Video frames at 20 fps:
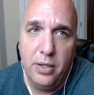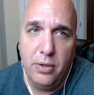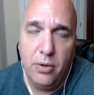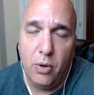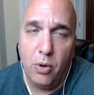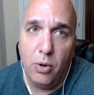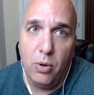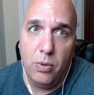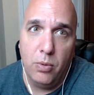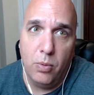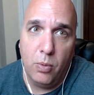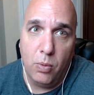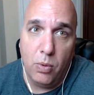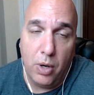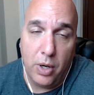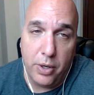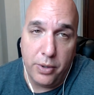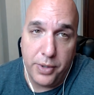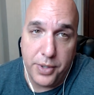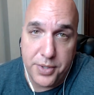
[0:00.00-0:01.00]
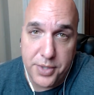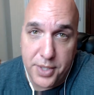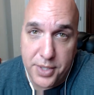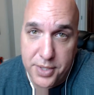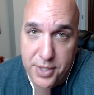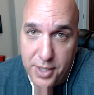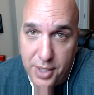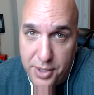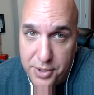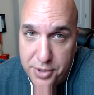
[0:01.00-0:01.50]
or water
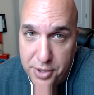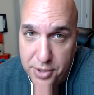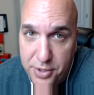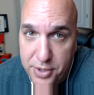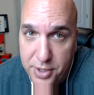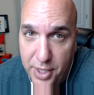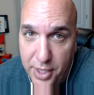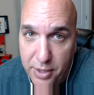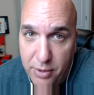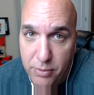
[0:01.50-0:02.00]
resistant, I should say.